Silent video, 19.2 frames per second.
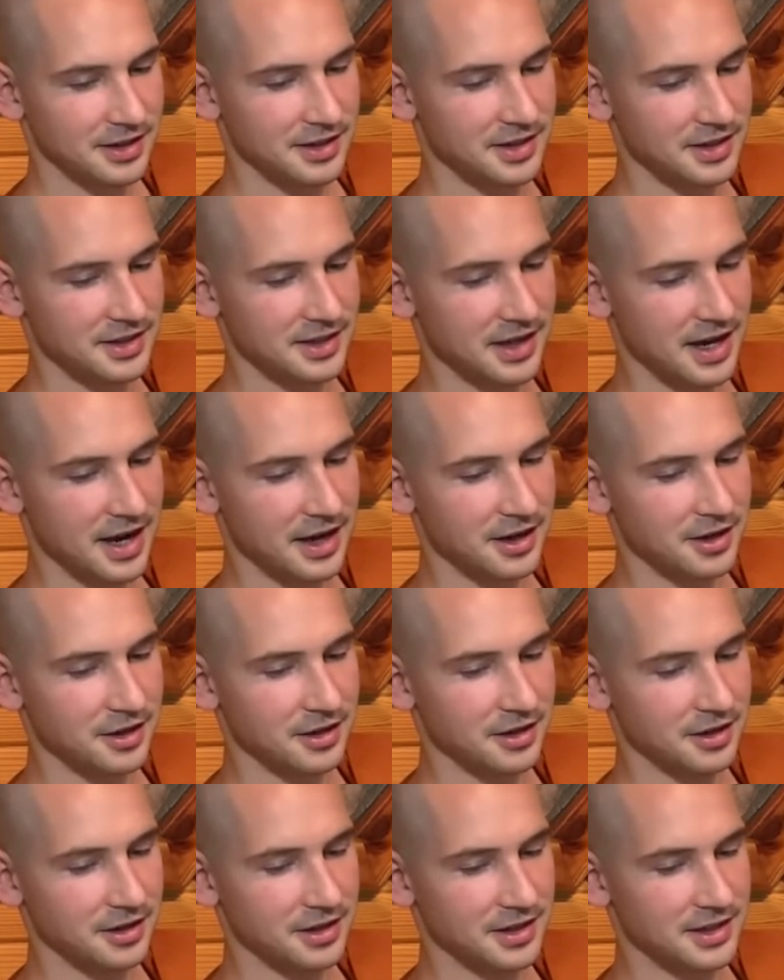
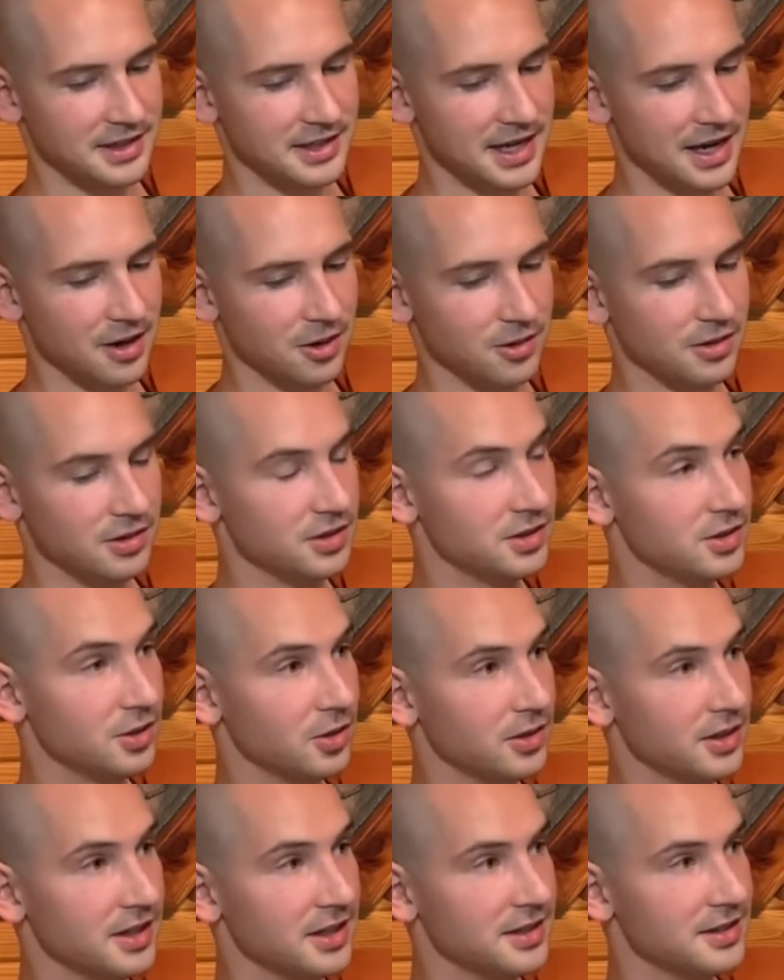desire, doubt,
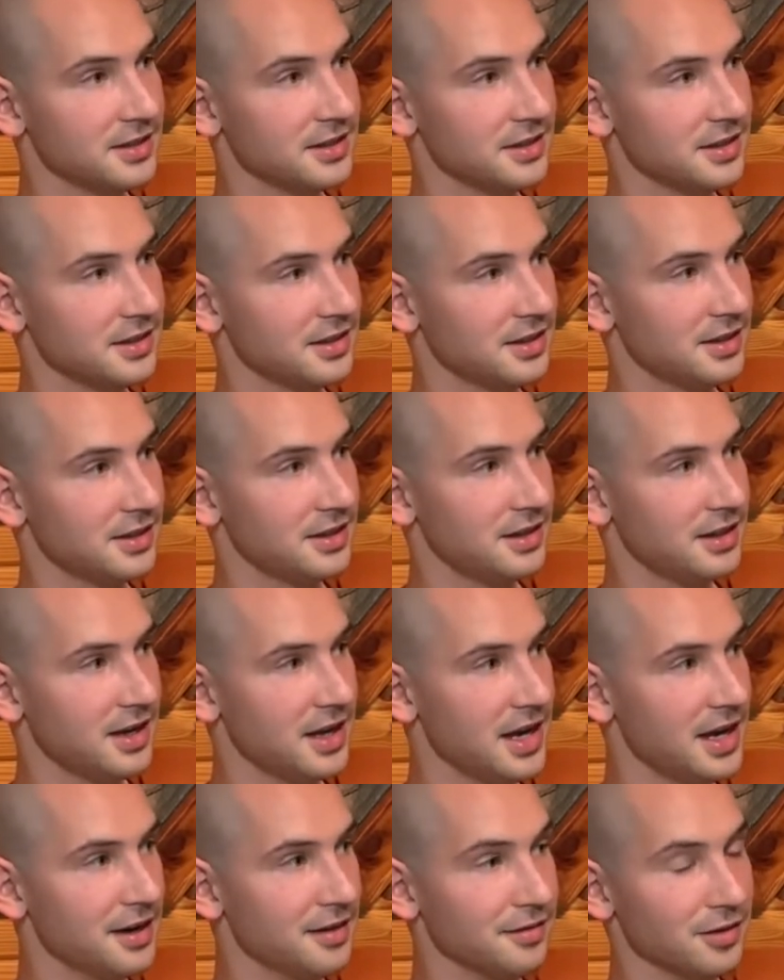dullness,
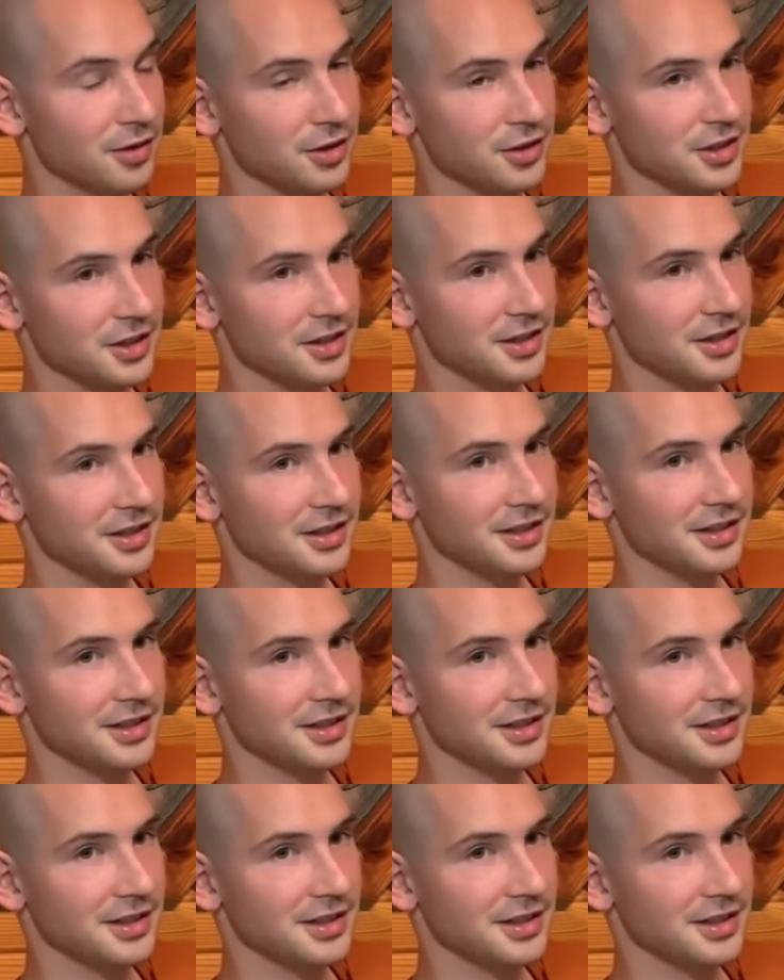and aversion.